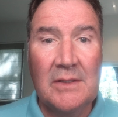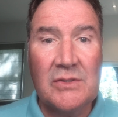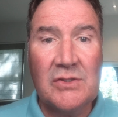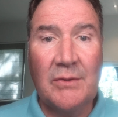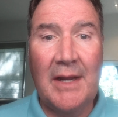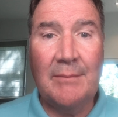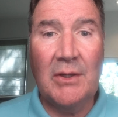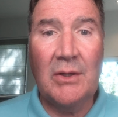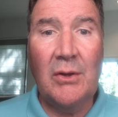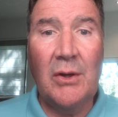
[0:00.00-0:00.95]
So now I'm
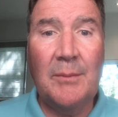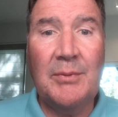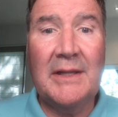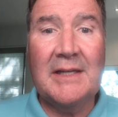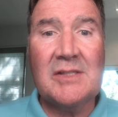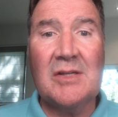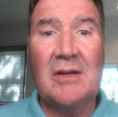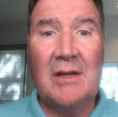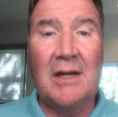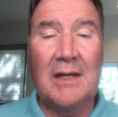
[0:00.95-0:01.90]
going to go out and play a
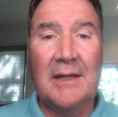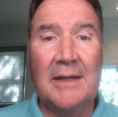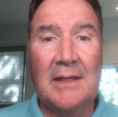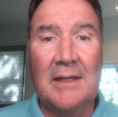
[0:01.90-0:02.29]
song,